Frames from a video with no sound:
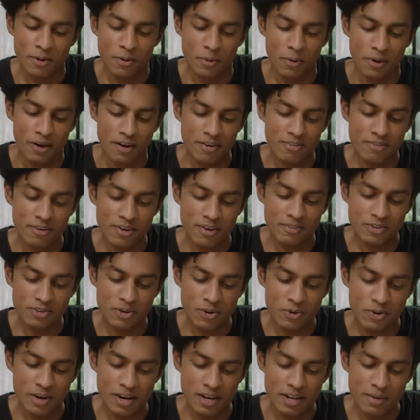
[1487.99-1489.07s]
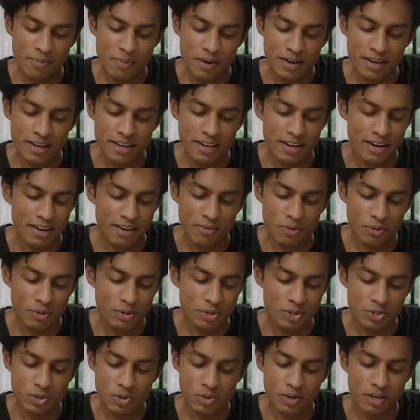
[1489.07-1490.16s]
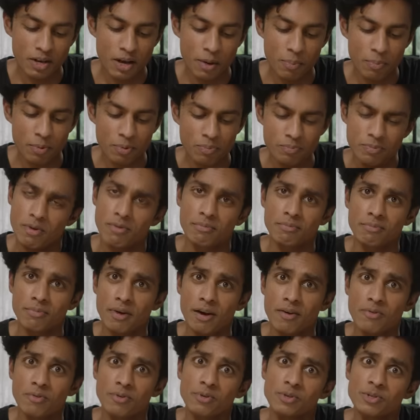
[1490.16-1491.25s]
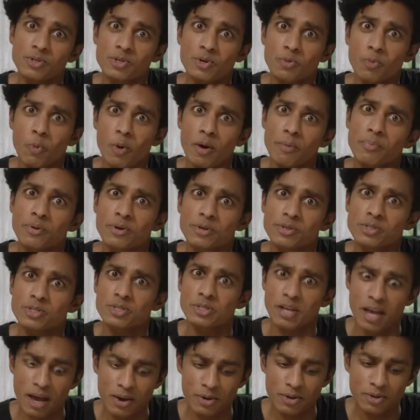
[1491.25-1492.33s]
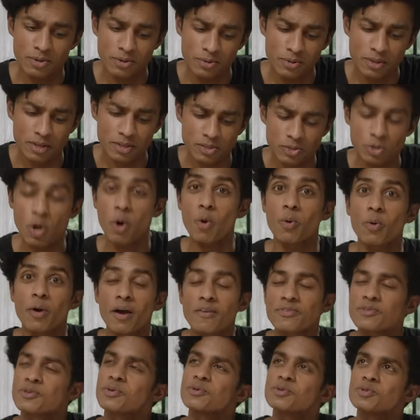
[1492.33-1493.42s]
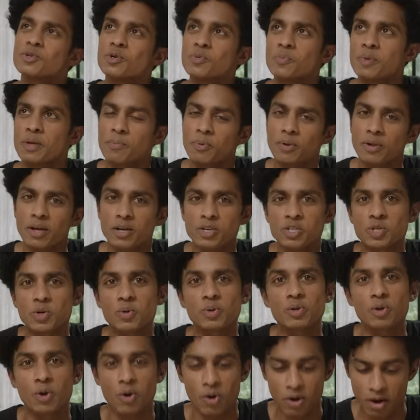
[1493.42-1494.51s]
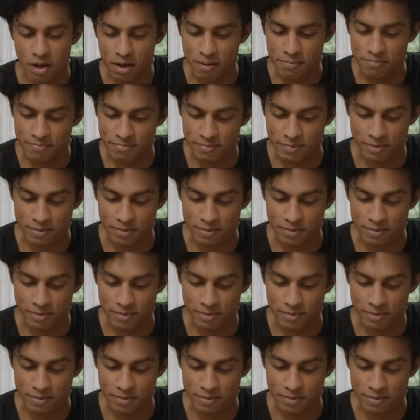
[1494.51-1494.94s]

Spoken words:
Whenever I've shown anybody, and I've only shown I've only shown one person how to do this. No, I've shown two people. I showed Laura.